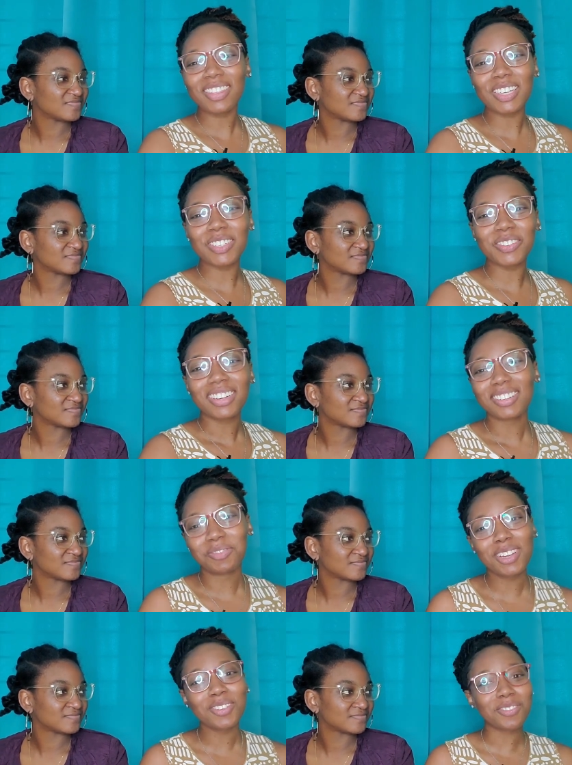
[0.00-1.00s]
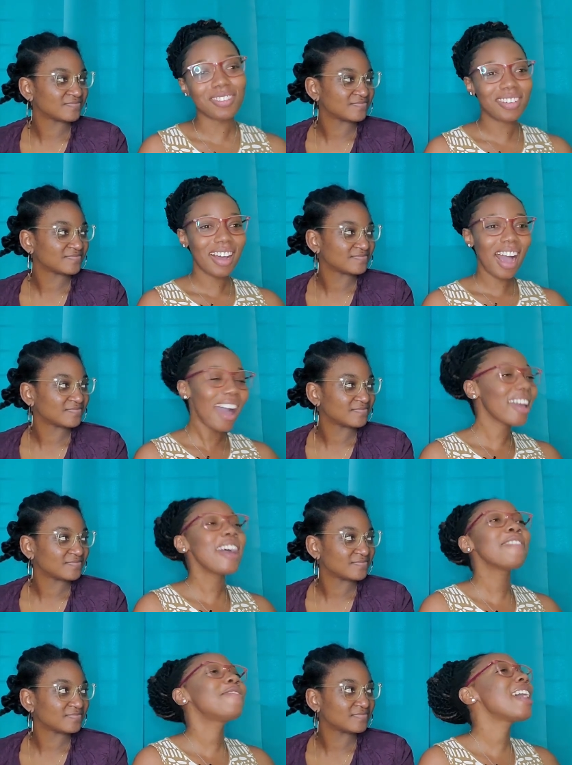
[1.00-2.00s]
Speaker 1: this you know, I
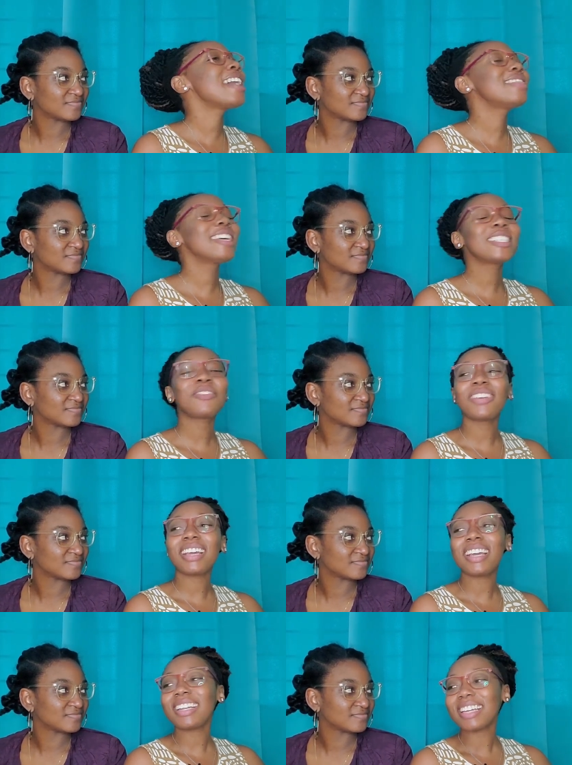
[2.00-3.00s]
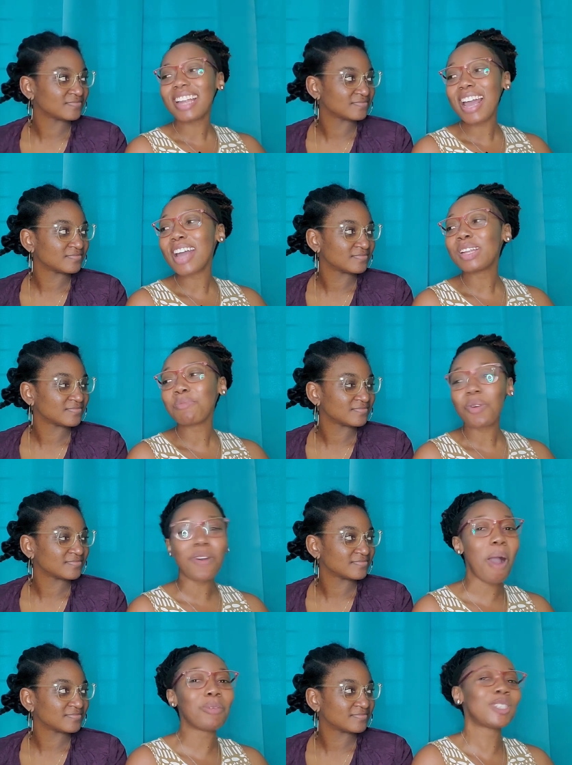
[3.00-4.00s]
can't fight this feeling anymore.
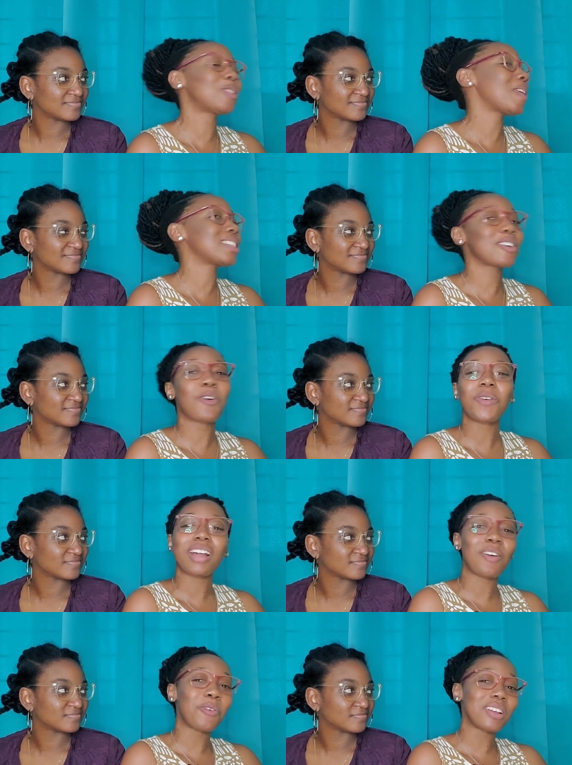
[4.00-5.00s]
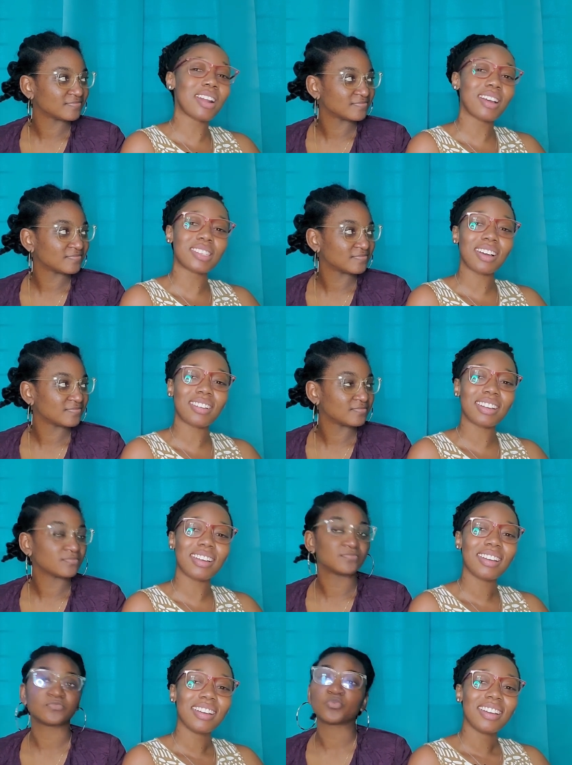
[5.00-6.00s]
I'm sure I go another, another song there.
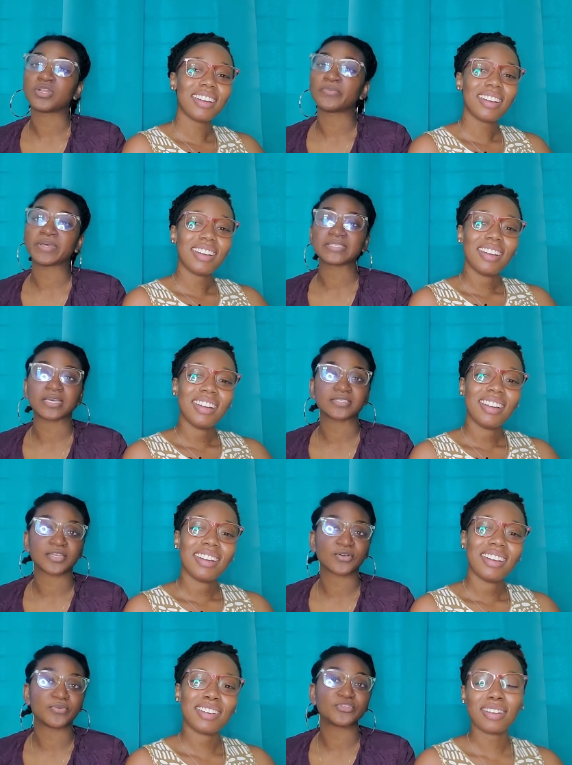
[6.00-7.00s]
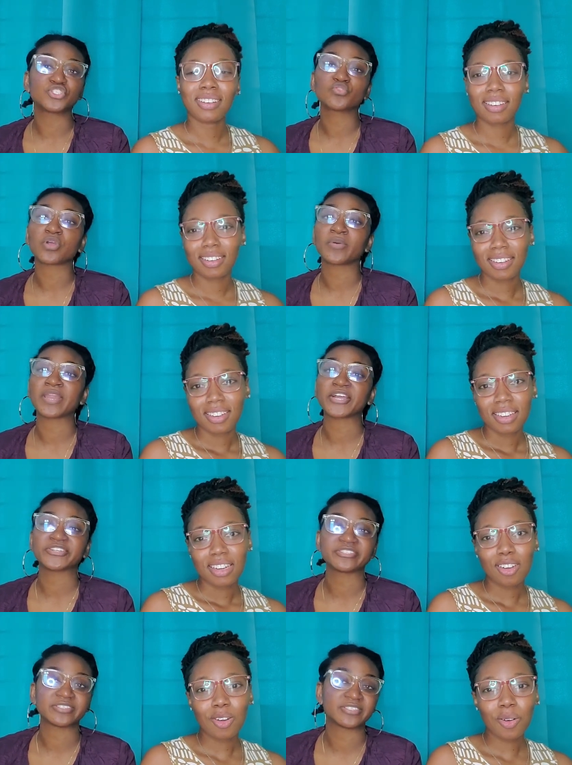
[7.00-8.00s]
Speaker 2: What if a song go? I'm sure one of
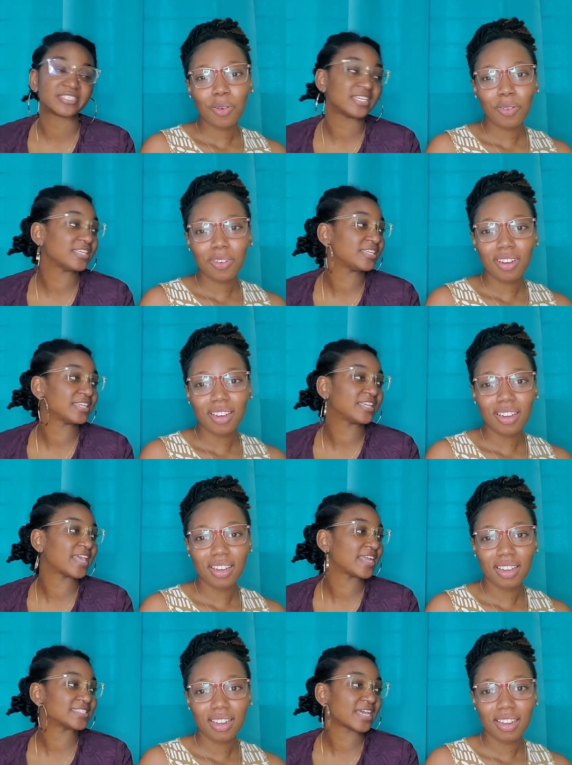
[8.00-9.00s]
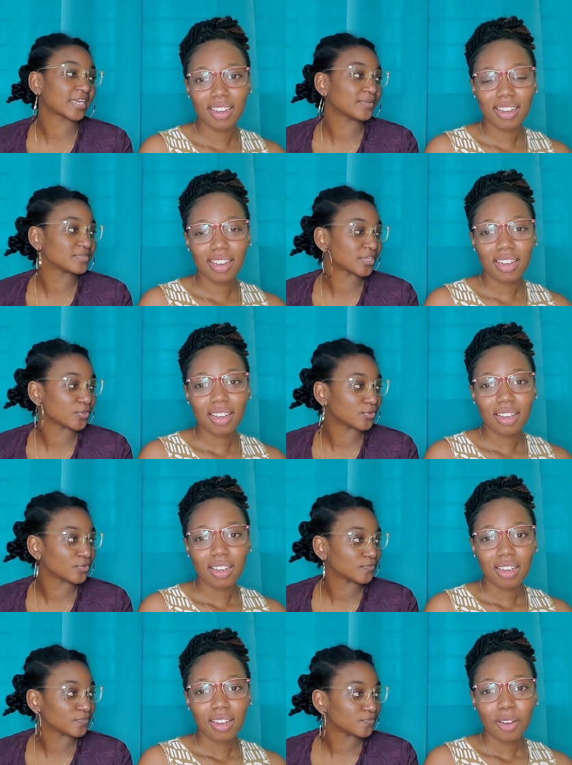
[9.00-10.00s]
Chris go. Celine the and song them say go.
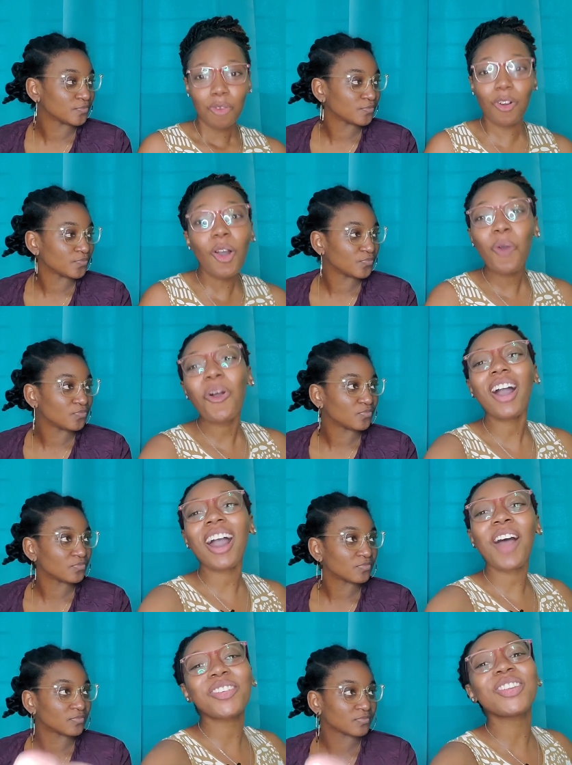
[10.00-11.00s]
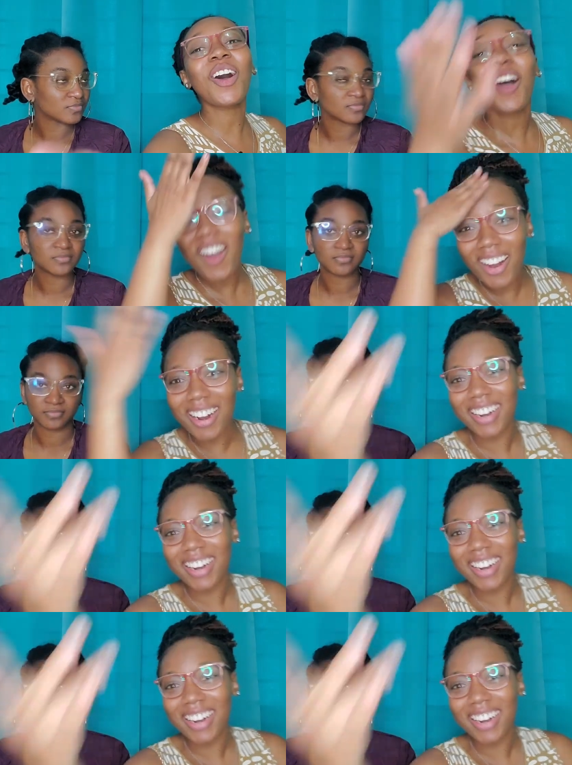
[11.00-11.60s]
Go walk out the door.